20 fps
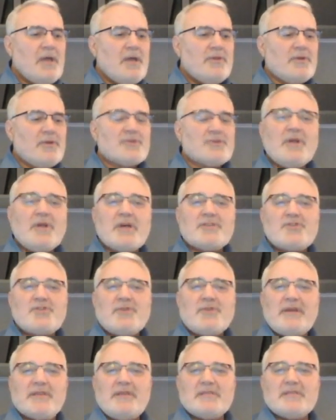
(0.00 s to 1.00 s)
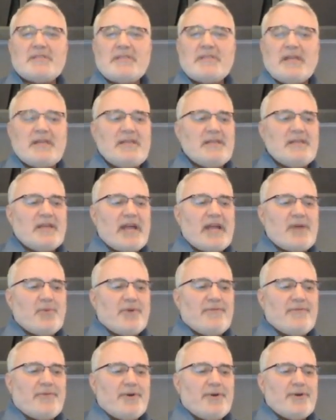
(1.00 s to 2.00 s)
There's an Australian study that I
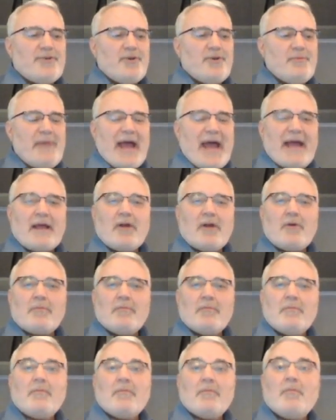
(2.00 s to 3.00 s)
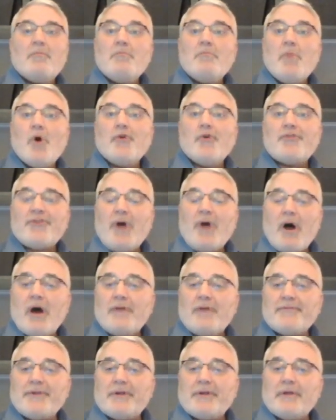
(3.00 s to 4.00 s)
refer to back most
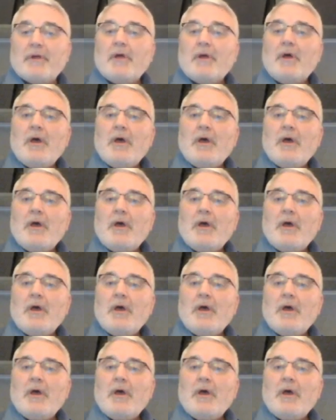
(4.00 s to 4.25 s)
often.